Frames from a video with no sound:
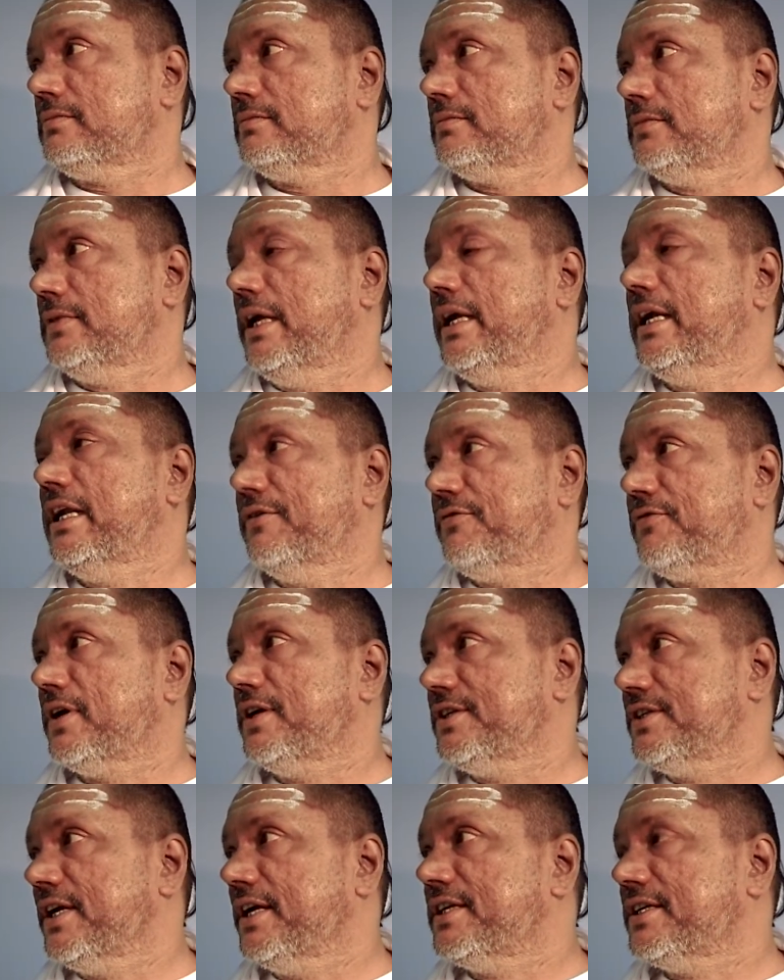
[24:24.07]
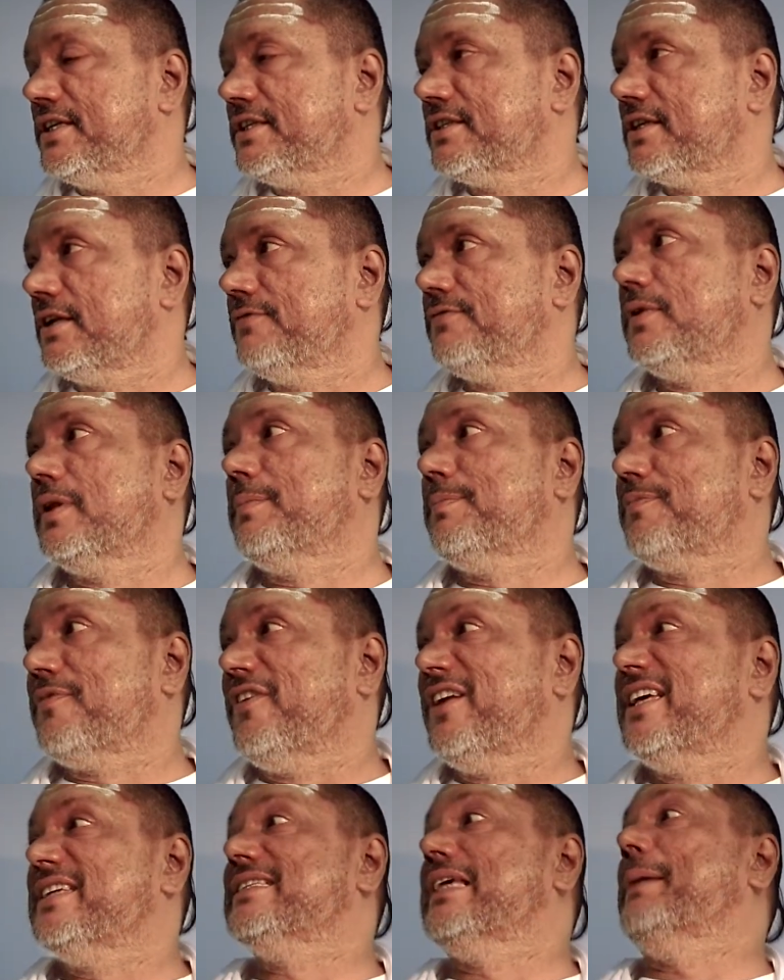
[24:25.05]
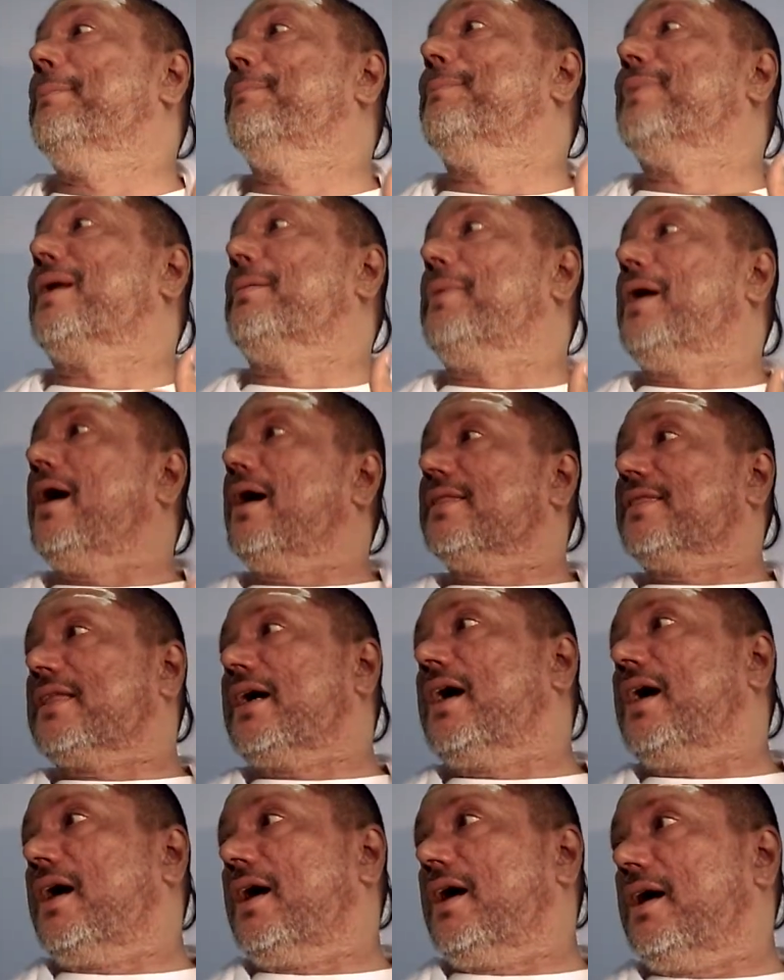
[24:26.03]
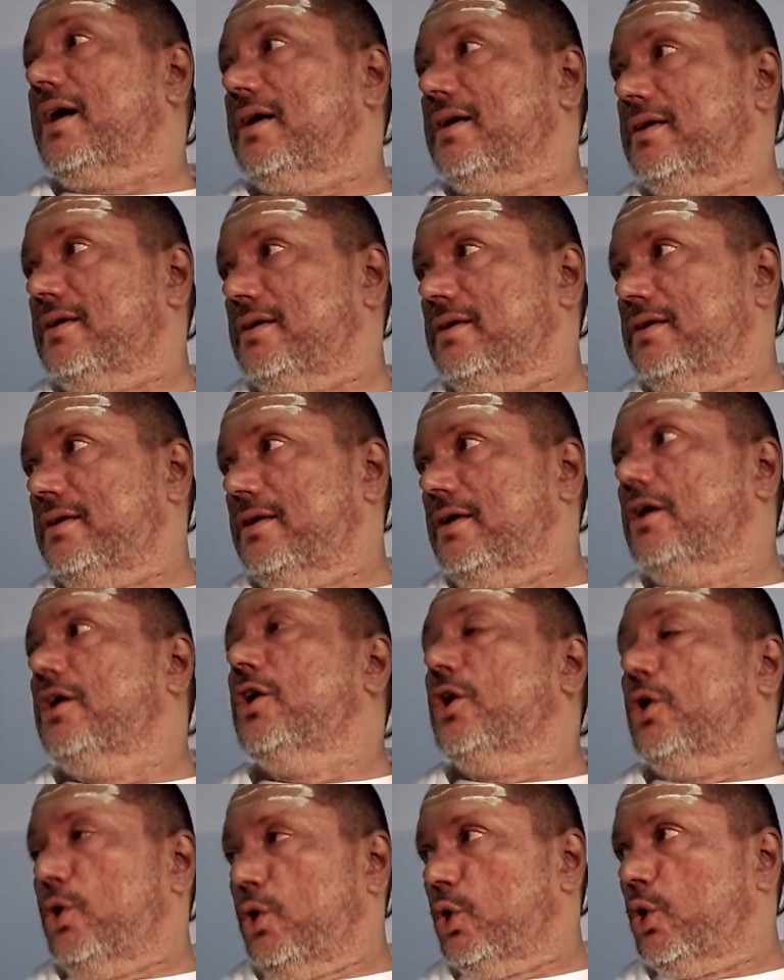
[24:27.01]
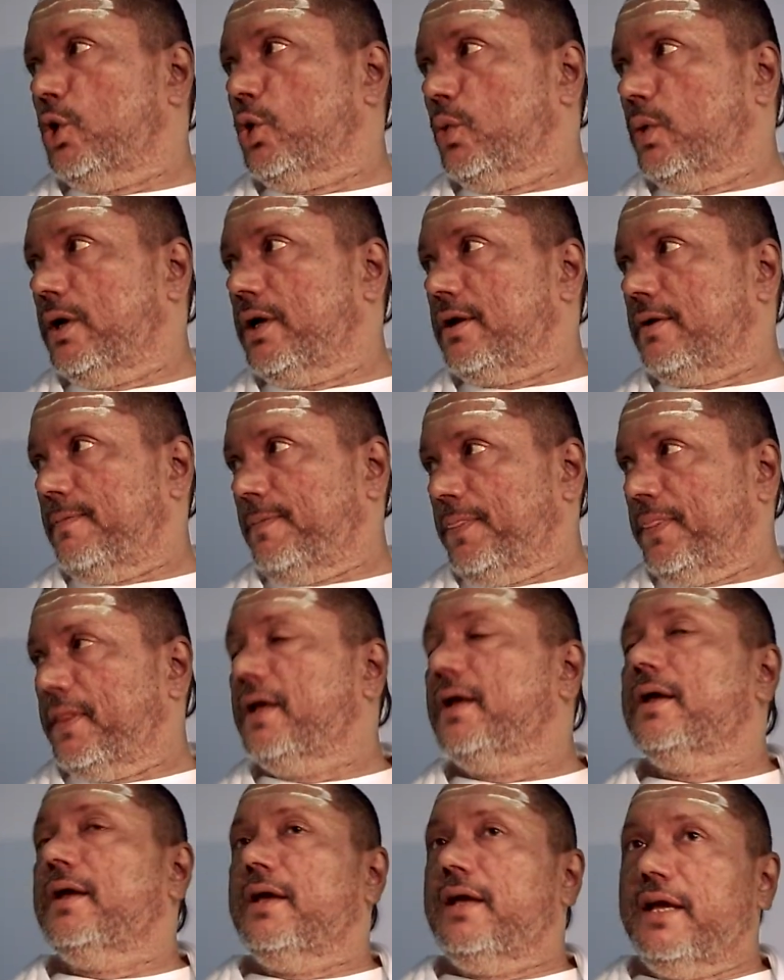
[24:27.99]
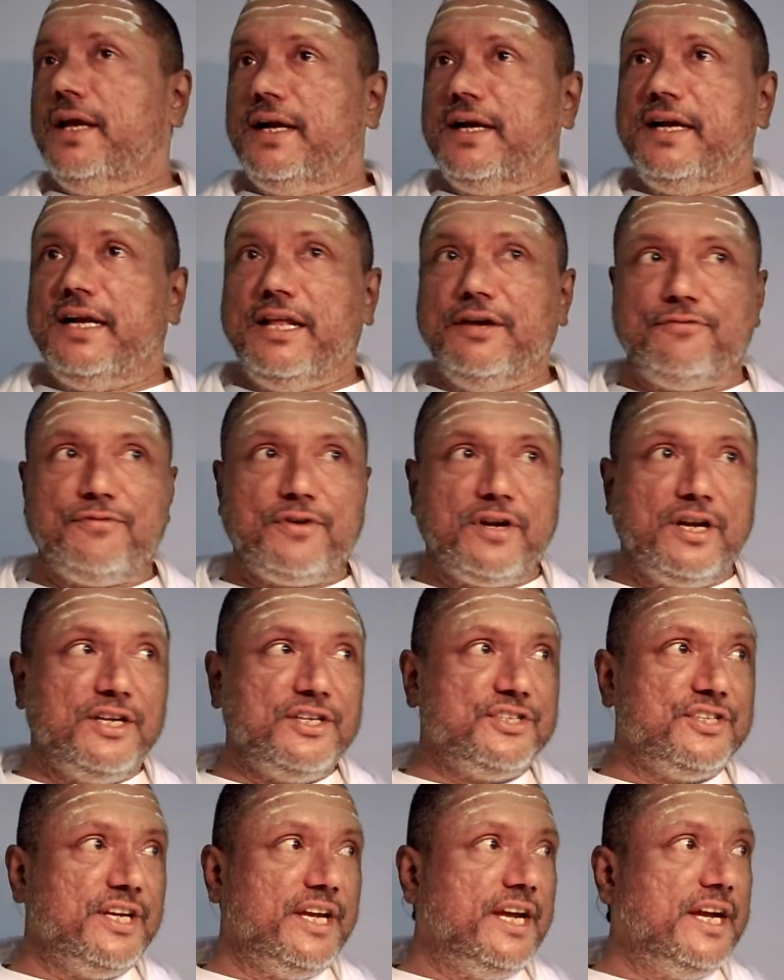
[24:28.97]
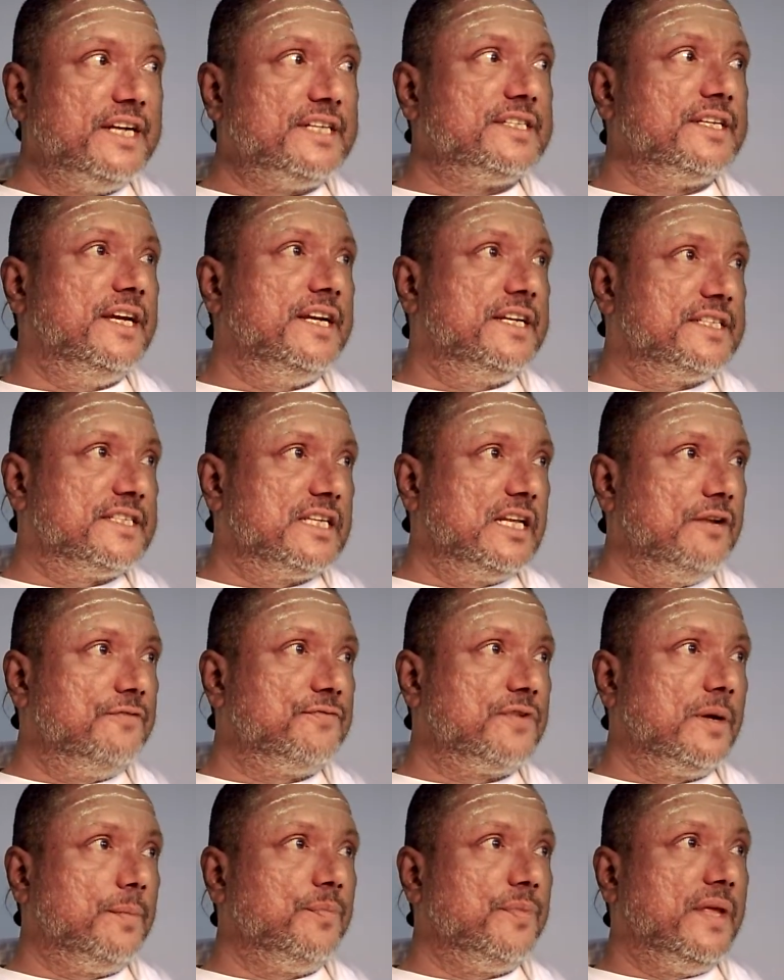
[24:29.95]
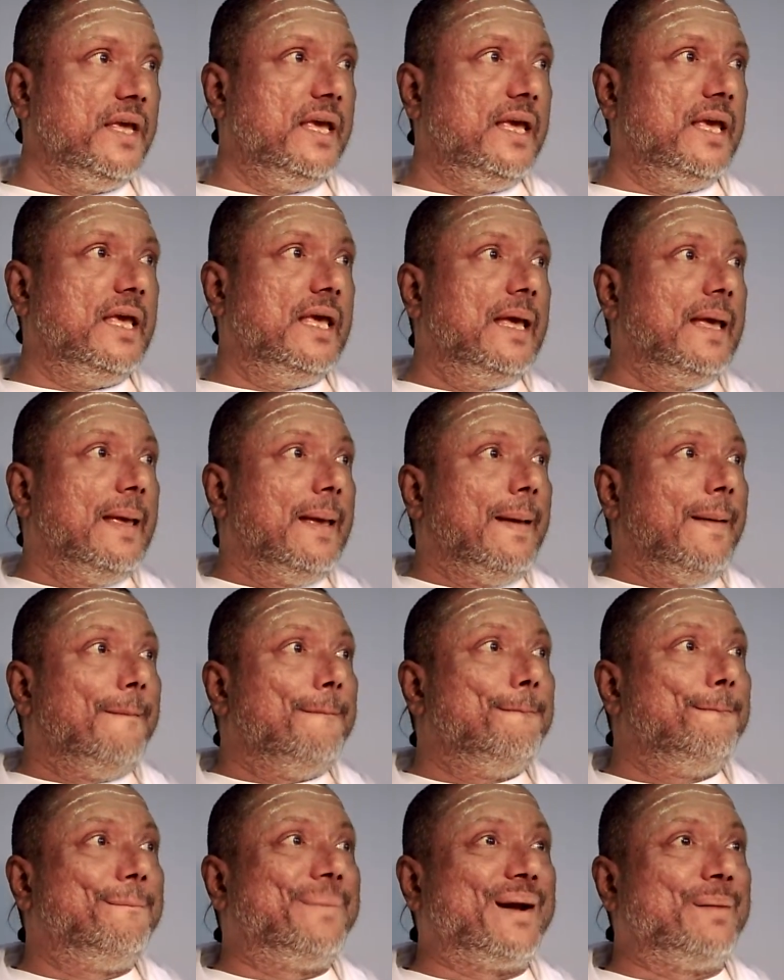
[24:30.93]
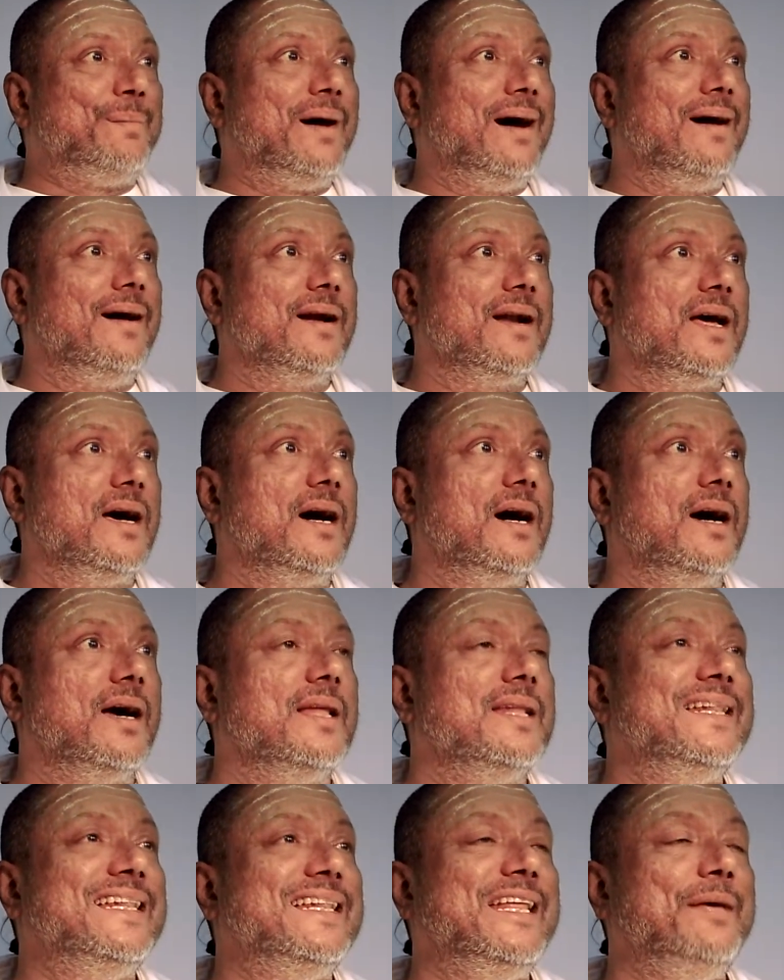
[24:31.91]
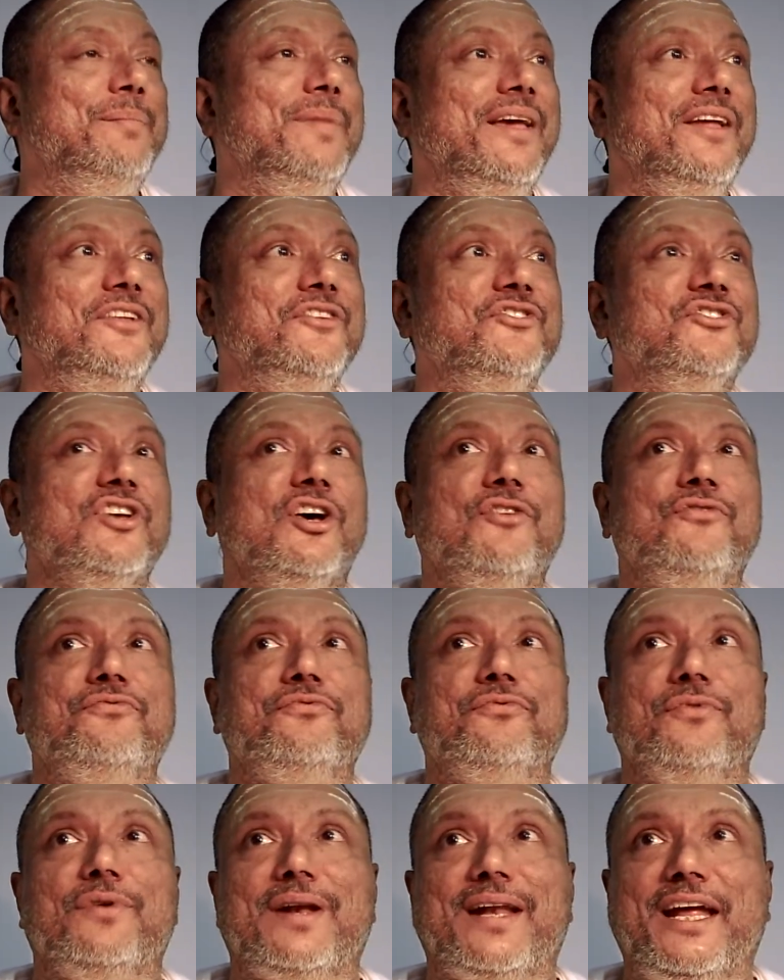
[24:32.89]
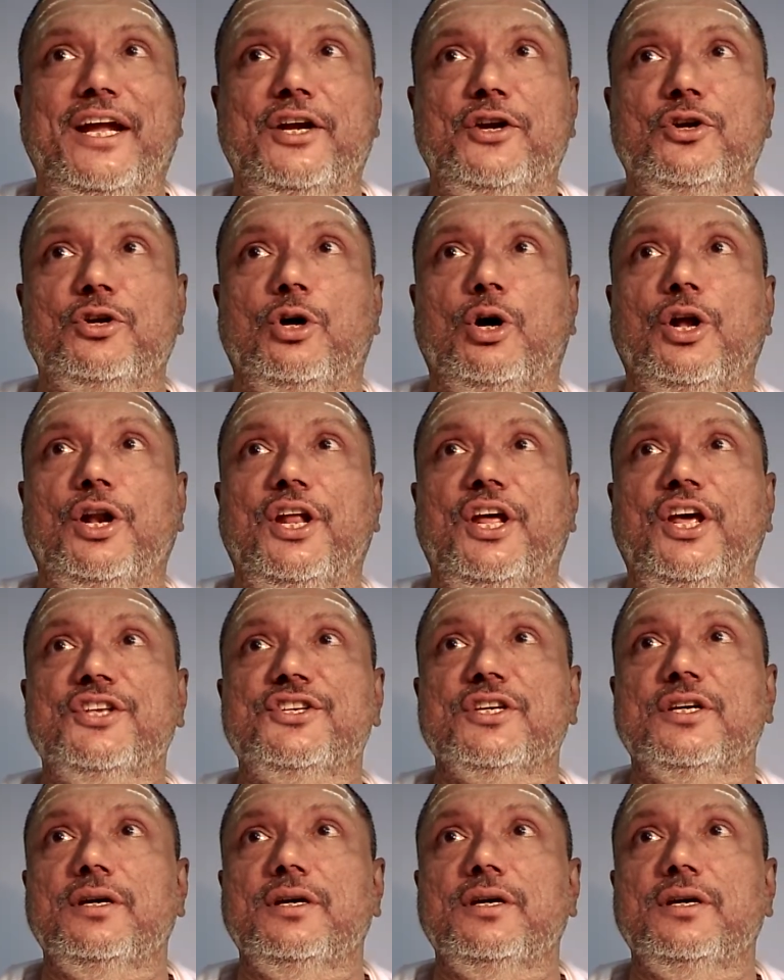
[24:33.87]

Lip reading: It differentiates itself. When I say pramata, knower, it differentiates itself from the pramana, the means of right knowledge,